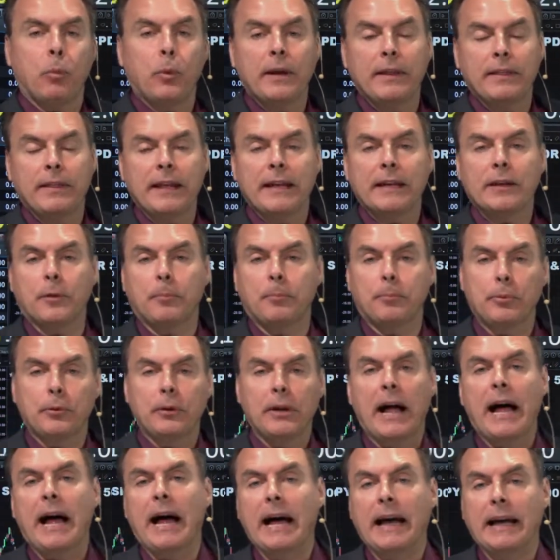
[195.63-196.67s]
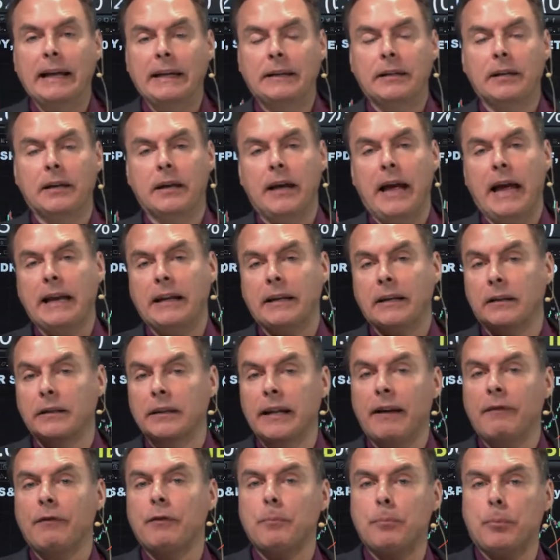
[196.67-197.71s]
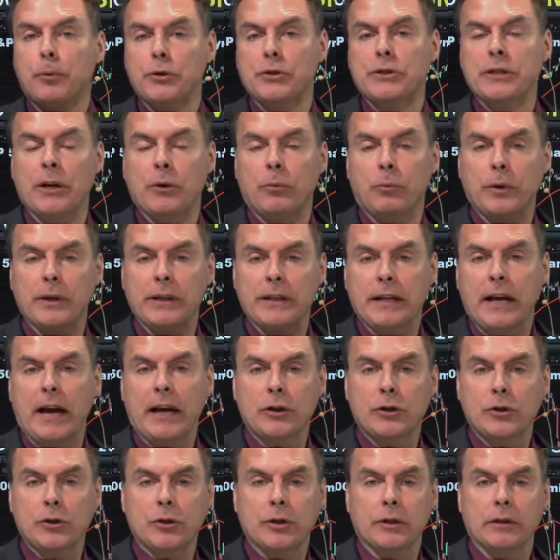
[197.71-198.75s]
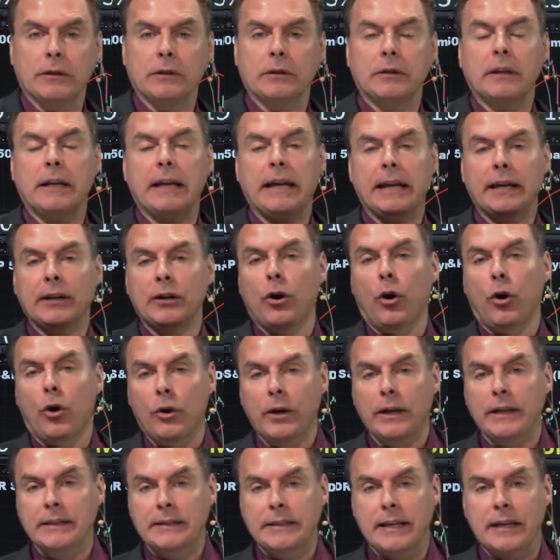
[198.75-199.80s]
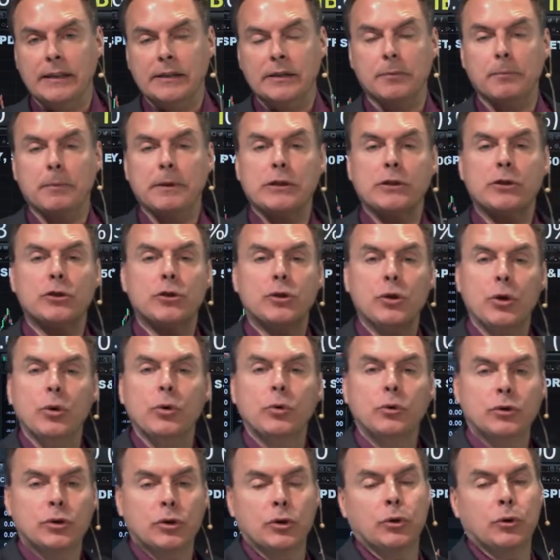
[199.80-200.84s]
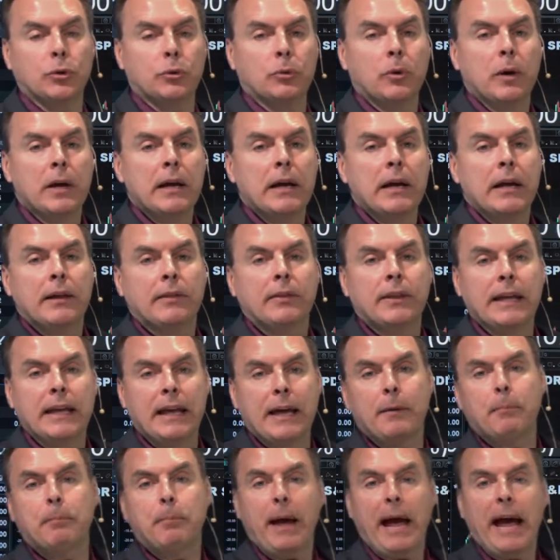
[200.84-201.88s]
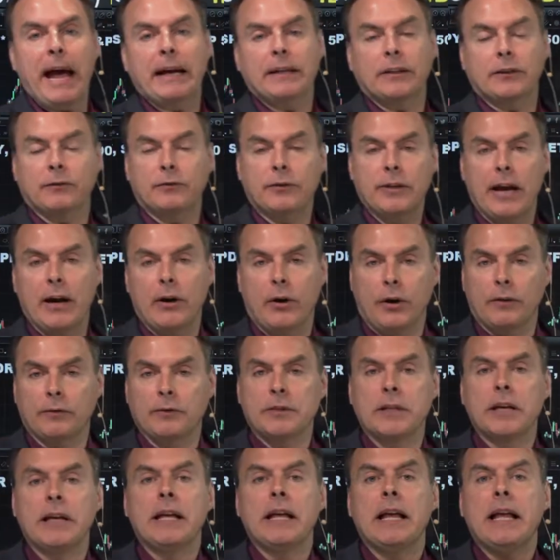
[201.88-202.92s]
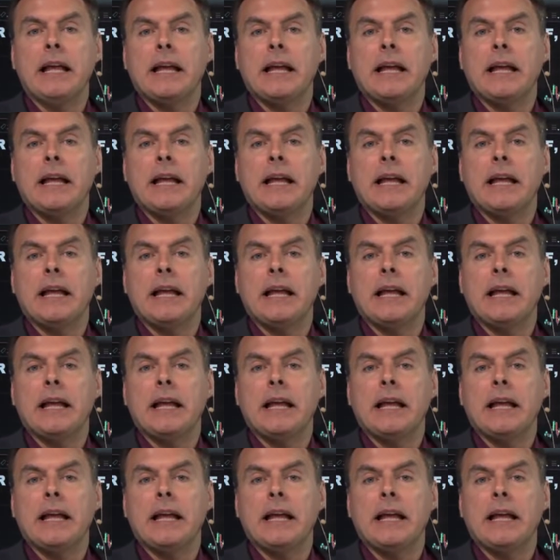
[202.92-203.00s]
we then applied an 11% reduction in earnings estimates due to the impact of tariffs.